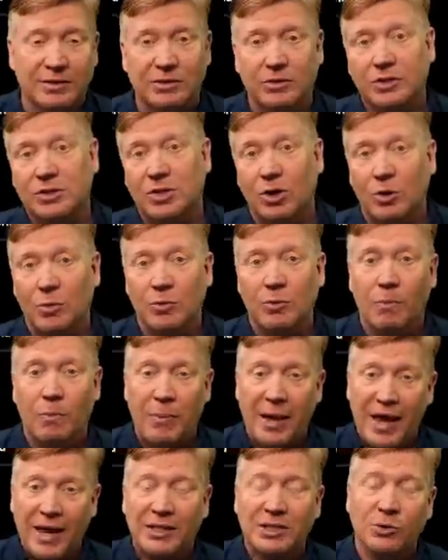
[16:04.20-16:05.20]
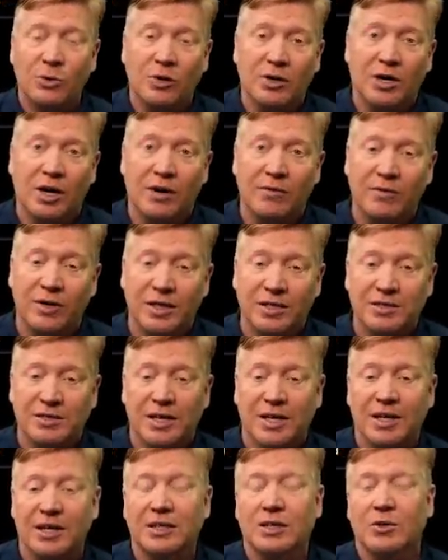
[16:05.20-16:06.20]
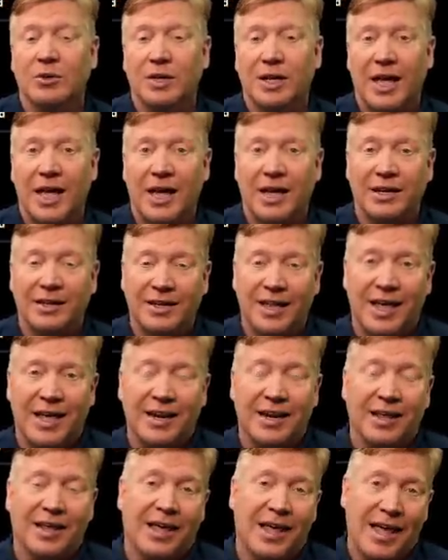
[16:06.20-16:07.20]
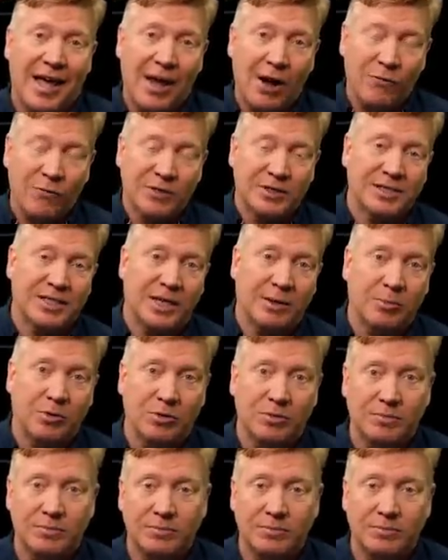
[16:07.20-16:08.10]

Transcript: So let's go back to our convex and go and add that outfits table.